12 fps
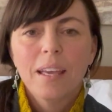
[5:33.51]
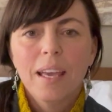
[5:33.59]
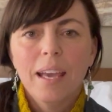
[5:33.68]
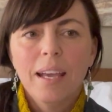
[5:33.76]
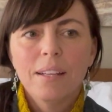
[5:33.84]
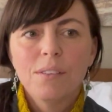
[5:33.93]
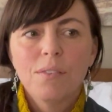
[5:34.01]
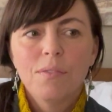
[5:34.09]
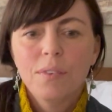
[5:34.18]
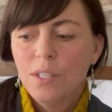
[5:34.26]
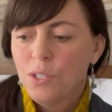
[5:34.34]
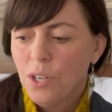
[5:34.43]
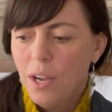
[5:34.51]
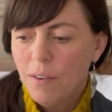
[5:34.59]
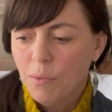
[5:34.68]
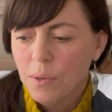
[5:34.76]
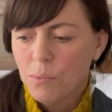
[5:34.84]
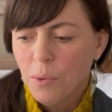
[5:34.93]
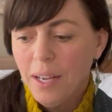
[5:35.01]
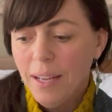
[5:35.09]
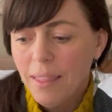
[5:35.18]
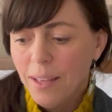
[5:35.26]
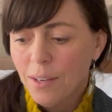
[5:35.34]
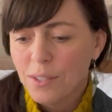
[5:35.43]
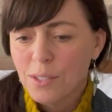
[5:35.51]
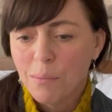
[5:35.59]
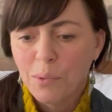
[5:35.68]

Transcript: and finish off with what I think are some